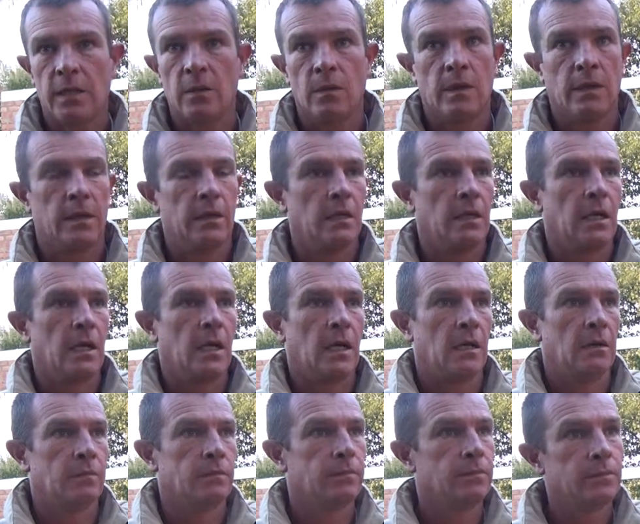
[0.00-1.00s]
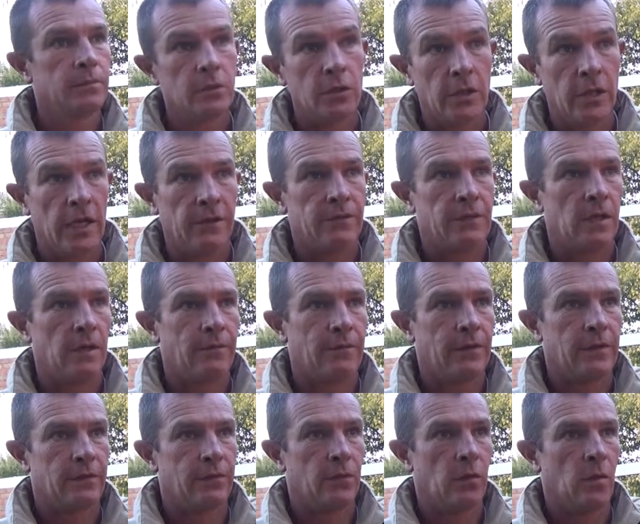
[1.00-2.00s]
away, do you have
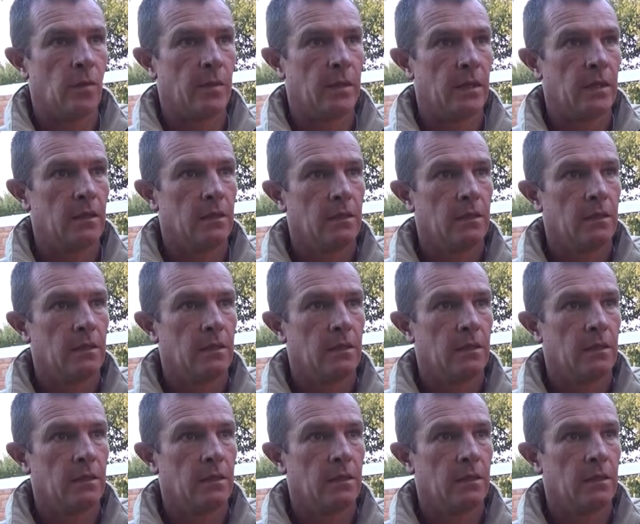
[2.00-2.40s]
something for me?